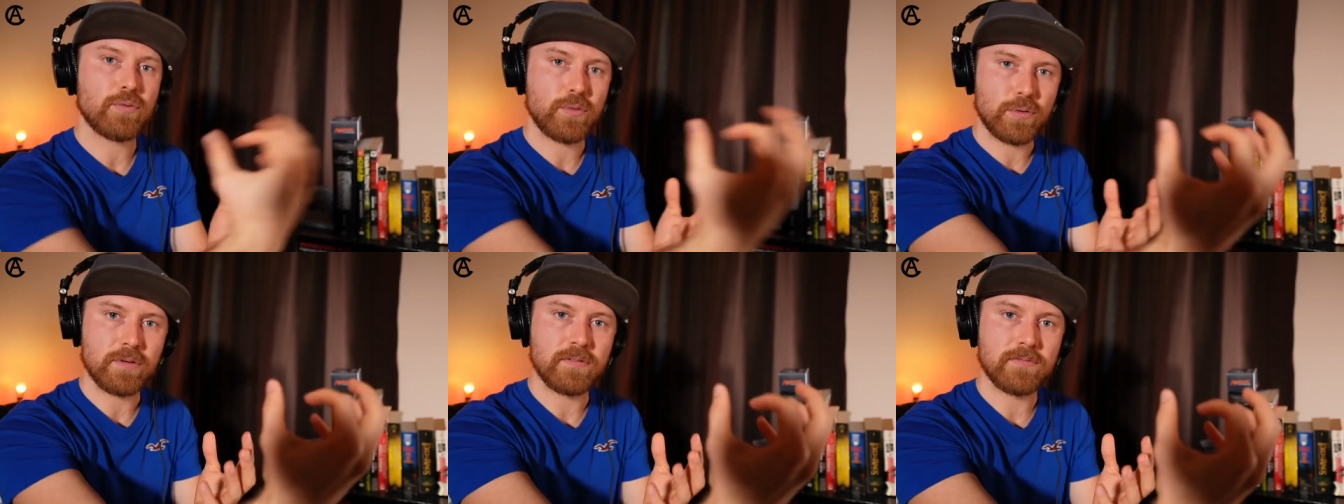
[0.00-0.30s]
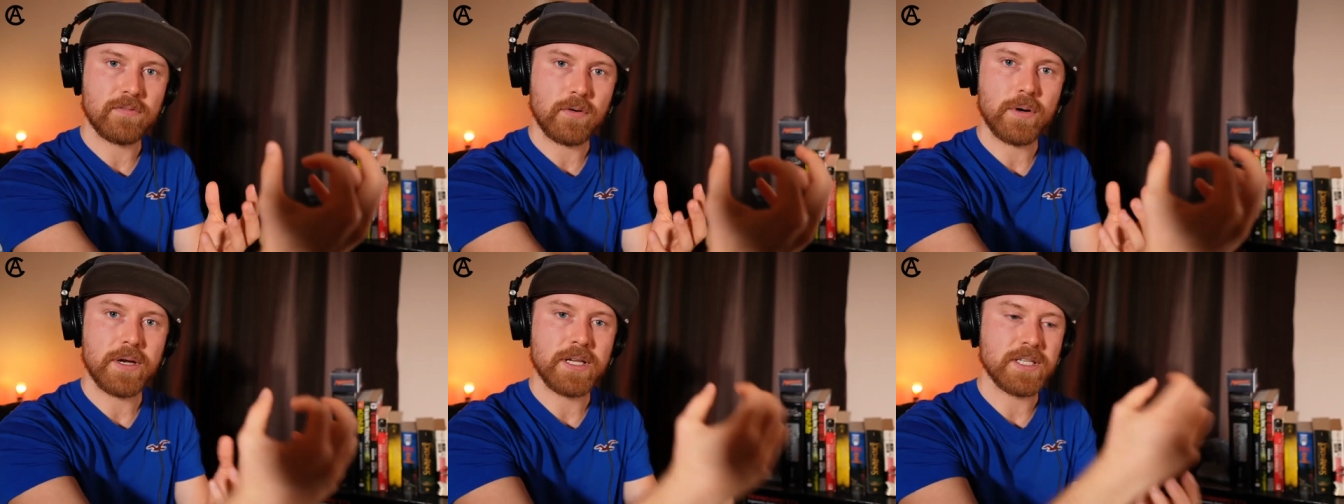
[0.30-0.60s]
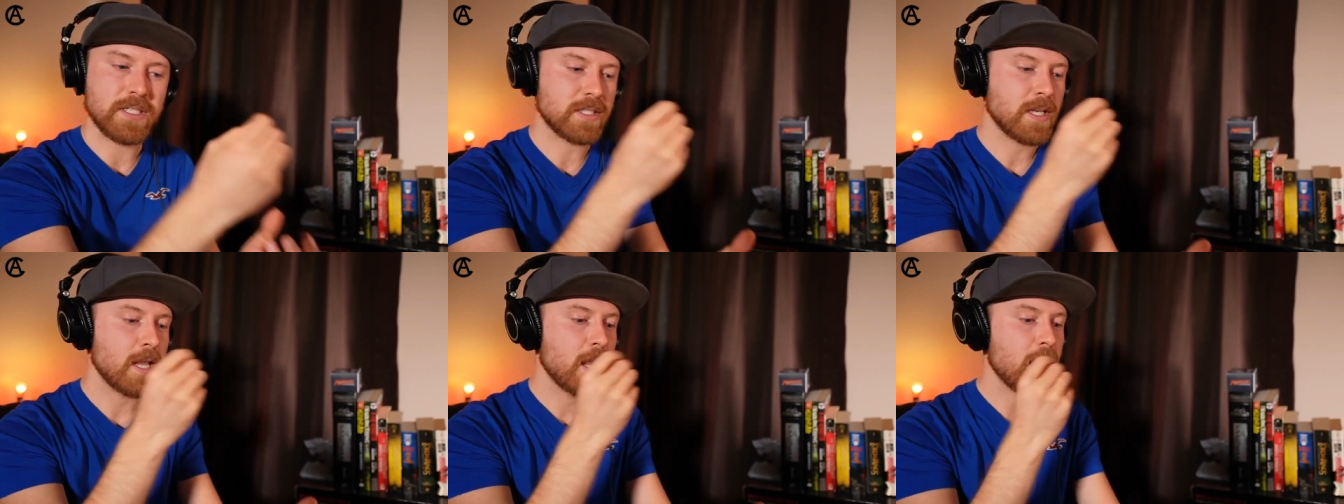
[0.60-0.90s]
through their
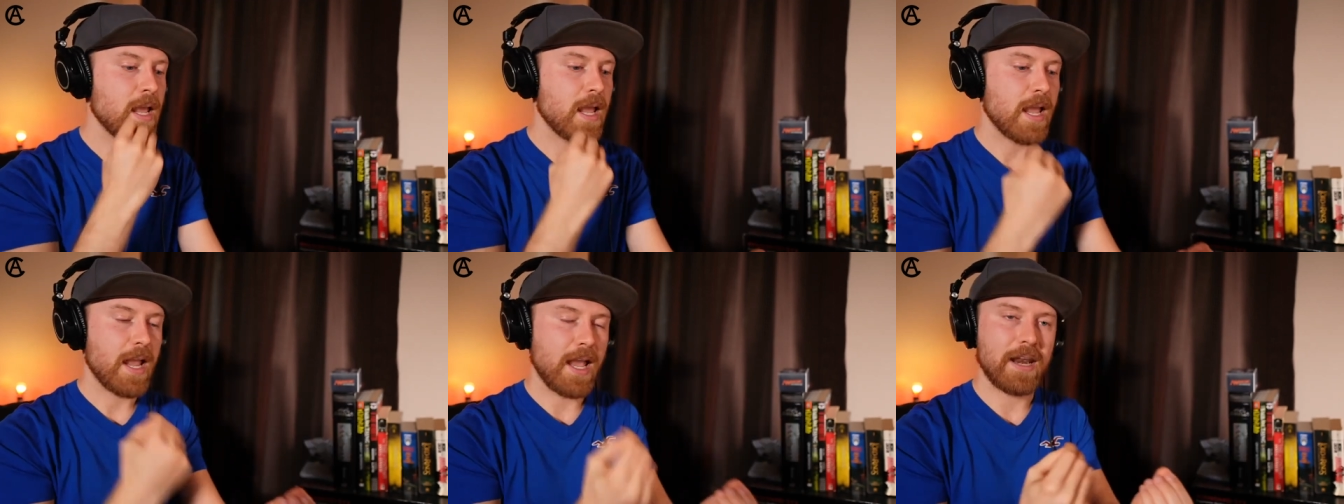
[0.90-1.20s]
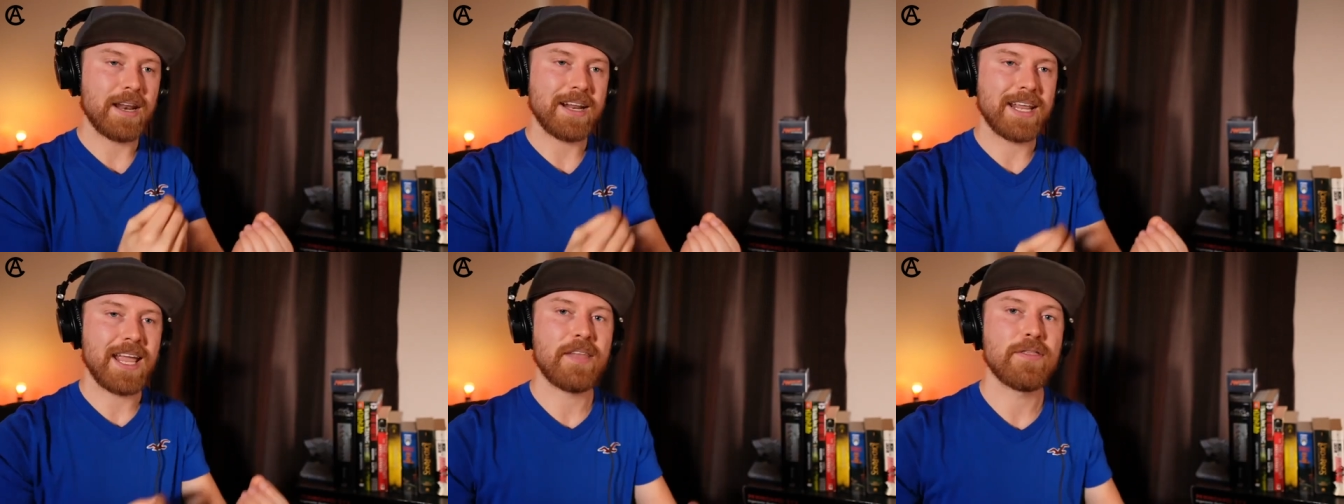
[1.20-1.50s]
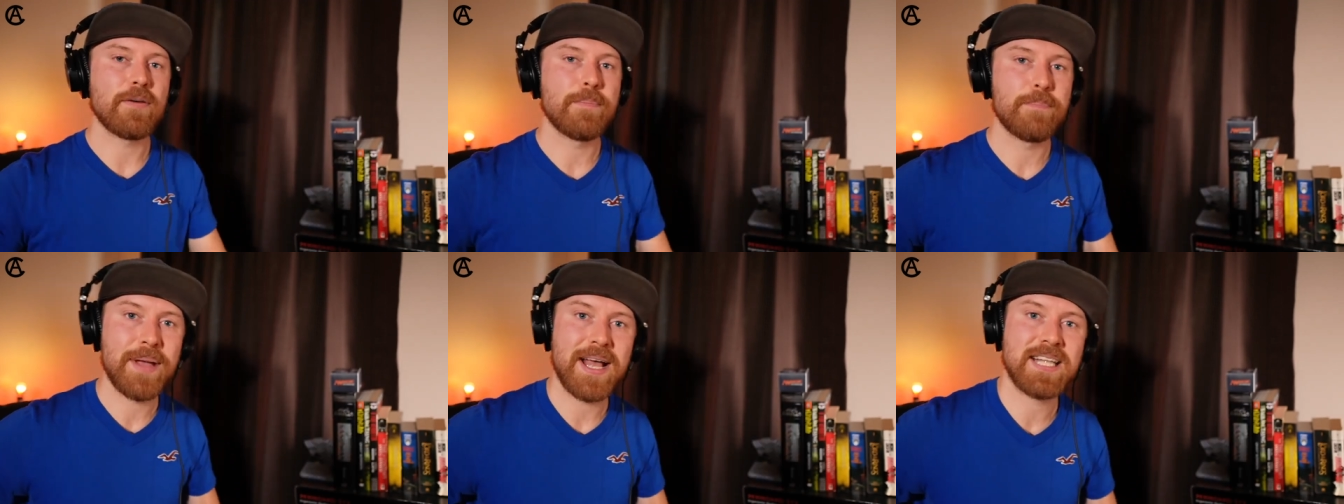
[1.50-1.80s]
voice. And
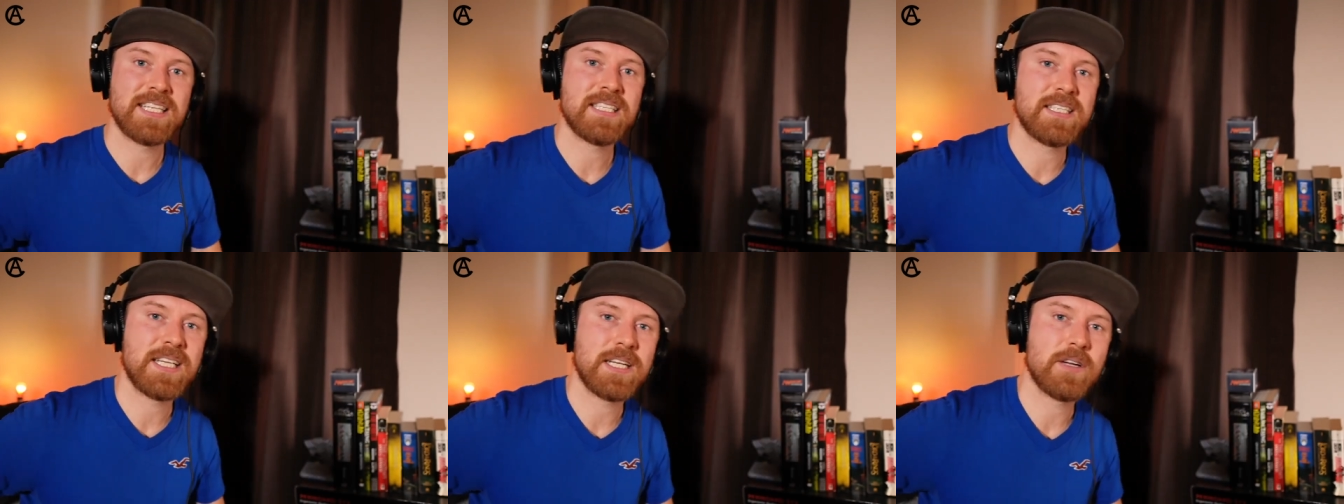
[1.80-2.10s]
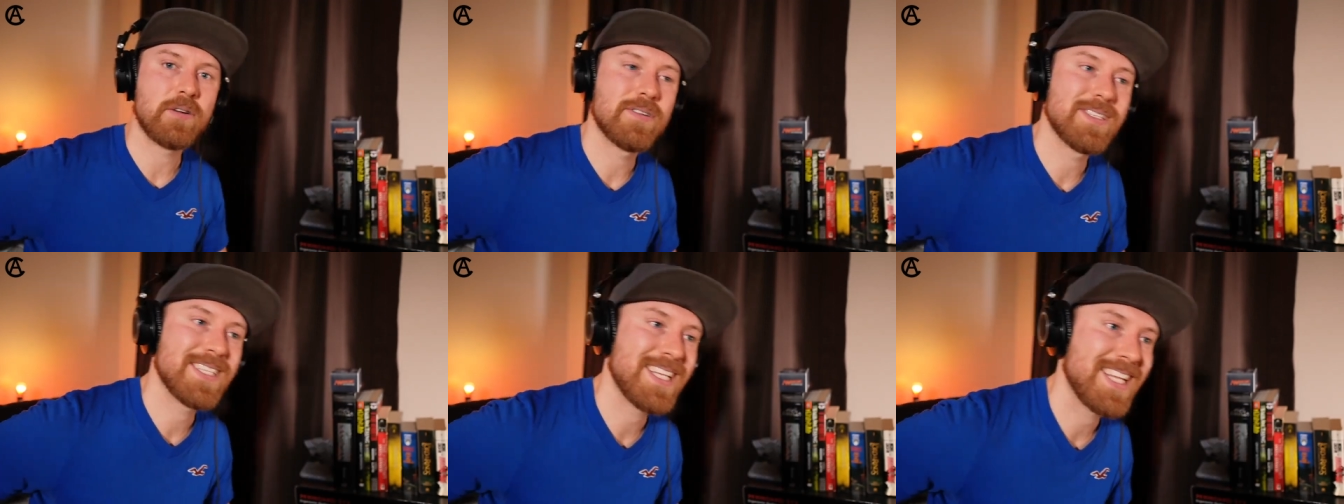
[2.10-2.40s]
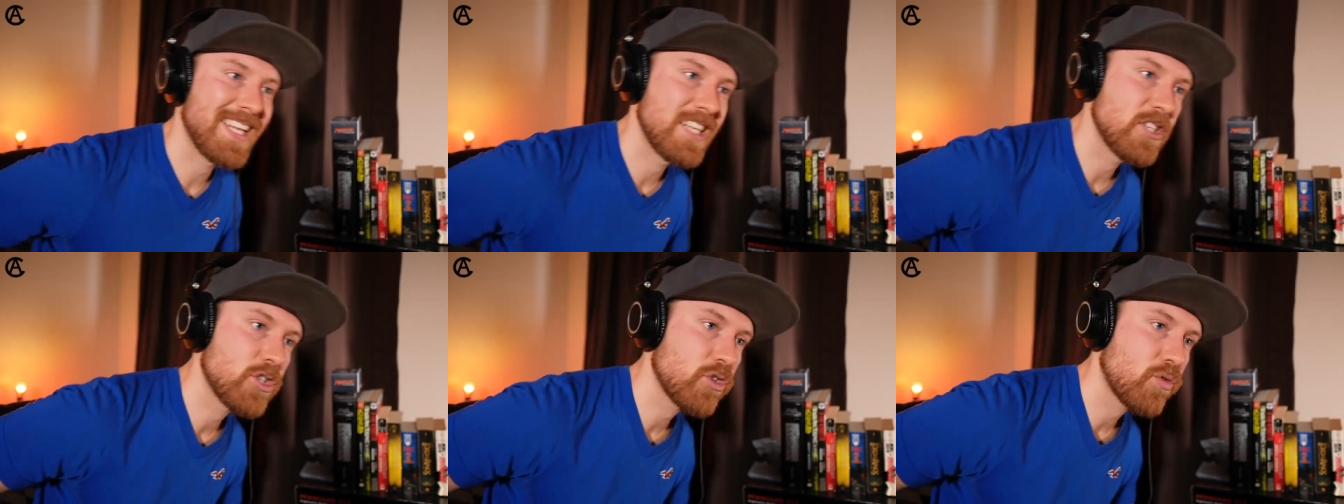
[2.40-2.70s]
again, the best singers can